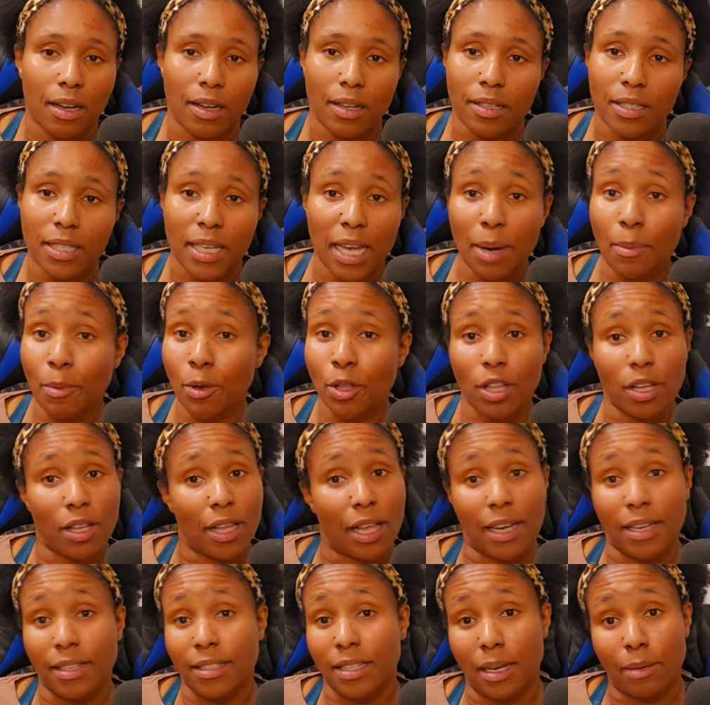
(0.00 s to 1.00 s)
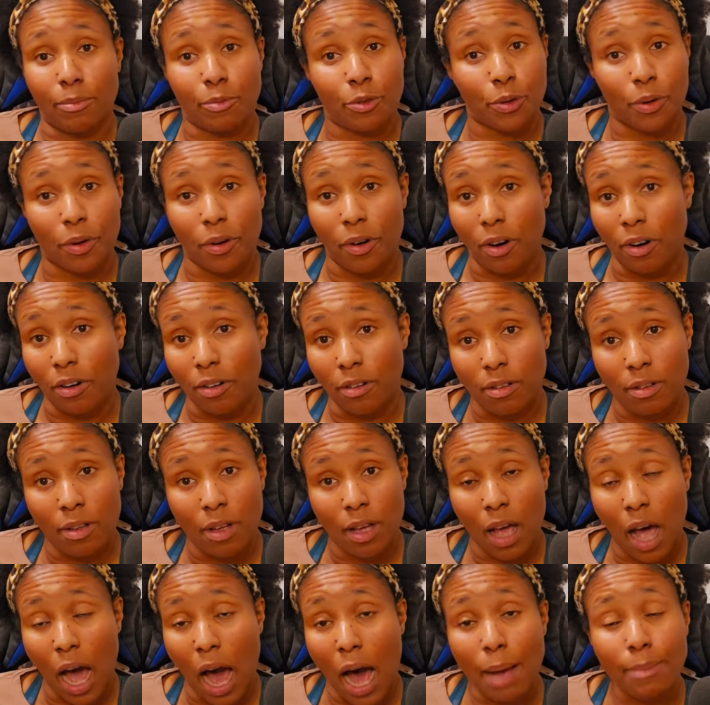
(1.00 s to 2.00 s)
Tamra looked like a damn troll.
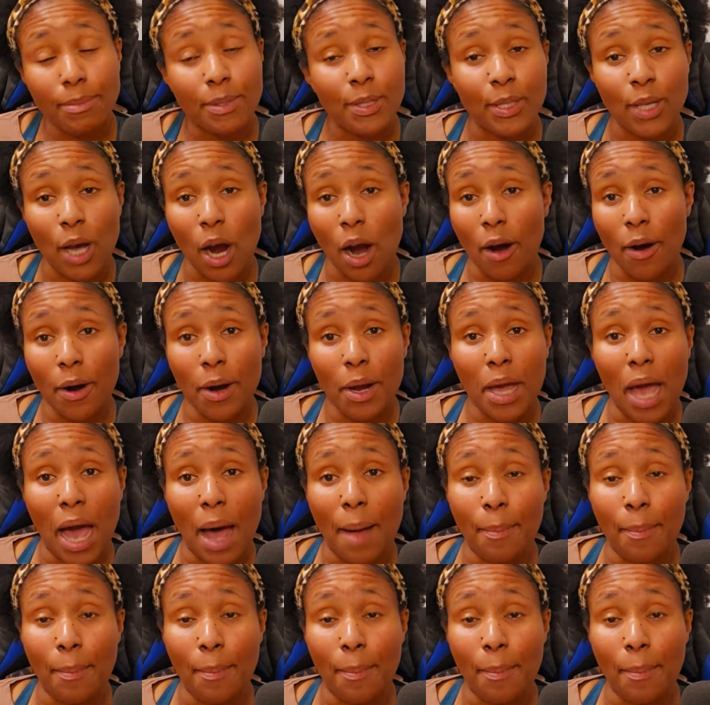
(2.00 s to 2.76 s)
I'm sorry,